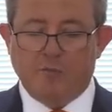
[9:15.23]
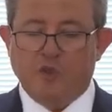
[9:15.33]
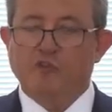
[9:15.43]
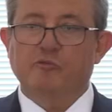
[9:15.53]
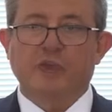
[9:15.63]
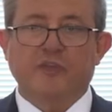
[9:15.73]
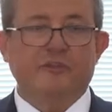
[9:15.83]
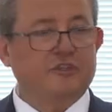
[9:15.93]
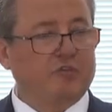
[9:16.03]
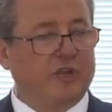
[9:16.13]
who've made
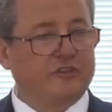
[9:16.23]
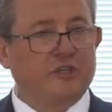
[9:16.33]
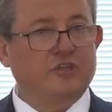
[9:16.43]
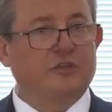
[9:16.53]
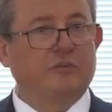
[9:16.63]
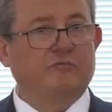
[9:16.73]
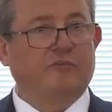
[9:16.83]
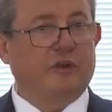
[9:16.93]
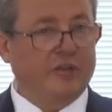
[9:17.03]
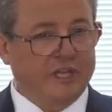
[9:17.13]
this transition
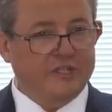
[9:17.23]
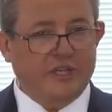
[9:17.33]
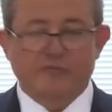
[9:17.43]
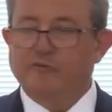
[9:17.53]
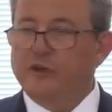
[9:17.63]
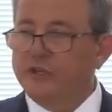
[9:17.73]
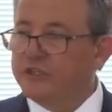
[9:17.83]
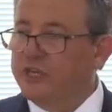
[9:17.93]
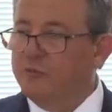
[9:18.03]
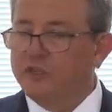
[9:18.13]
very easy, very
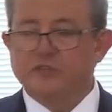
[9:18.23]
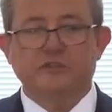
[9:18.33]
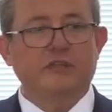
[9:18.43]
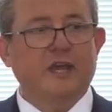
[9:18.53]
seamless.